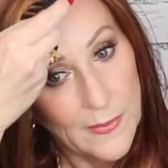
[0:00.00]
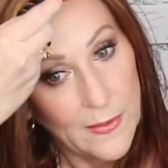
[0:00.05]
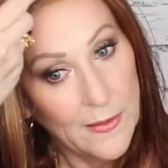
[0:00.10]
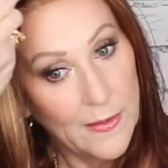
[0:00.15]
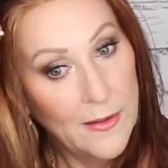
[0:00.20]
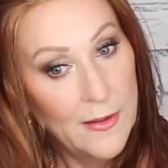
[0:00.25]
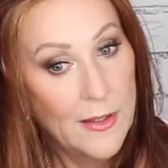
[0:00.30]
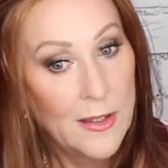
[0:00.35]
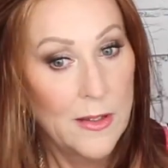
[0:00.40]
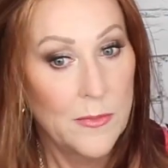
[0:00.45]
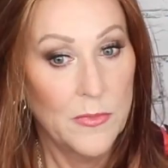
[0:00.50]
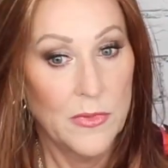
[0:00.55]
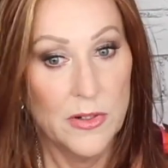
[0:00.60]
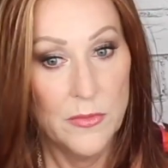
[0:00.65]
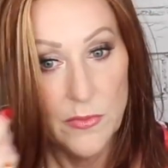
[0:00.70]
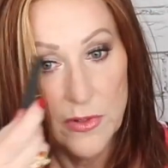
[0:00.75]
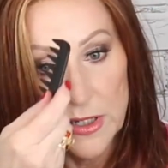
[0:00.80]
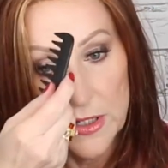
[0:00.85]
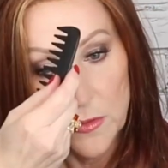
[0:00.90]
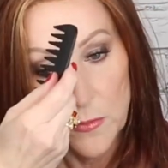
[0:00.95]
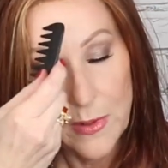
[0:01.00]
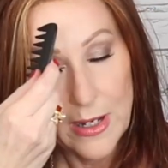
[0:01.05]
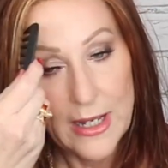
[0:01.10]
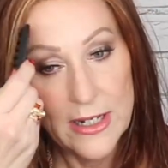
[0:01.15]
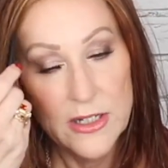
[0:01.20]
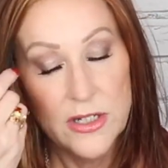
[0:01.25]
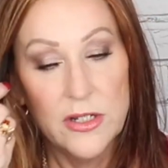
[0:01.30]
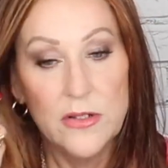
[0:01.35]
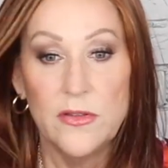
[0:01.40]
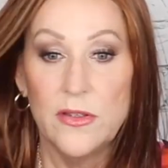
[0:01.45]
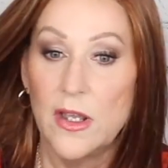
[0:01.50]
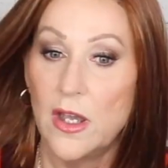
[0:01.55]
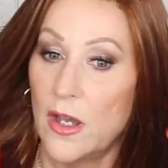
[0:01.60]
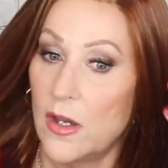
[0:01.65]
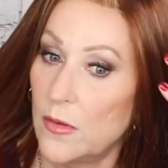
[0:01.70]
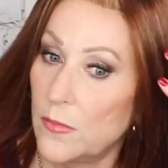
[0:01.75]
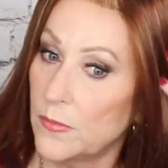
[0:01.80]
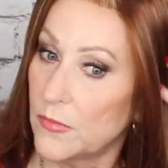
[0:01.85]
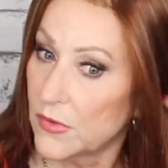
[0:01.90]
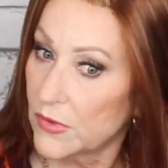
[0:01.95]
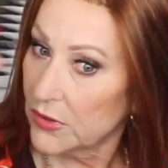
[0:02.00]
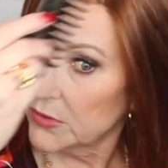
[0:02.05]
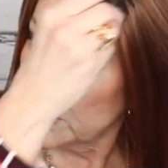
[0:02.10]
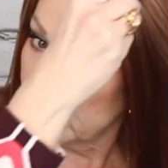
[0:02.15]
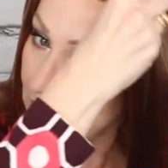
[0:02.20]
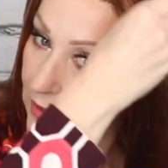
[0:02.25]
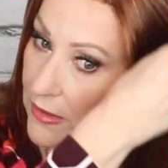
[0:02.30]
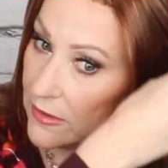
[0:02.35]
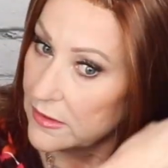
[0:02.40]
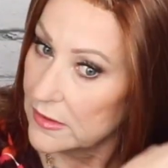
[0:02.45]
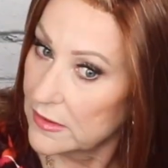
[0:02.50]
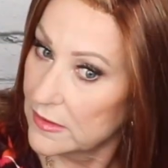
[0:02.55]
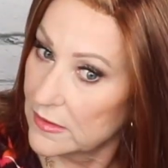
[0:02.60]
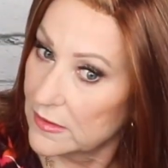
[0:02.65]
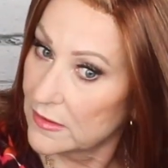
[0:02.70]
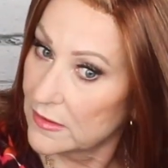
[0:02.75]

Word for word: I'm going to run a wide tooth comb through it.